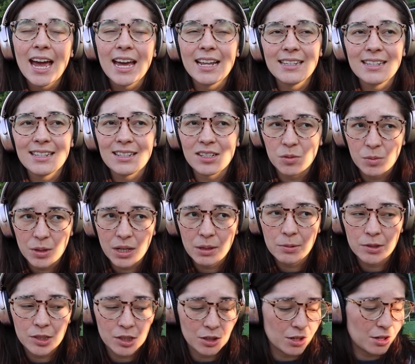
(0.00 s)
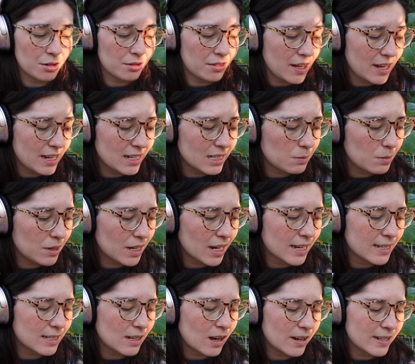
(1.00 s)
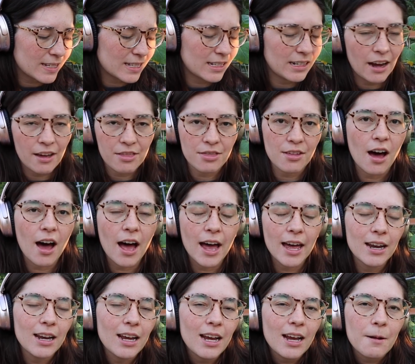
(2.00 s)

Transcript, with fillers: and still be able to grow things because honestly, I thought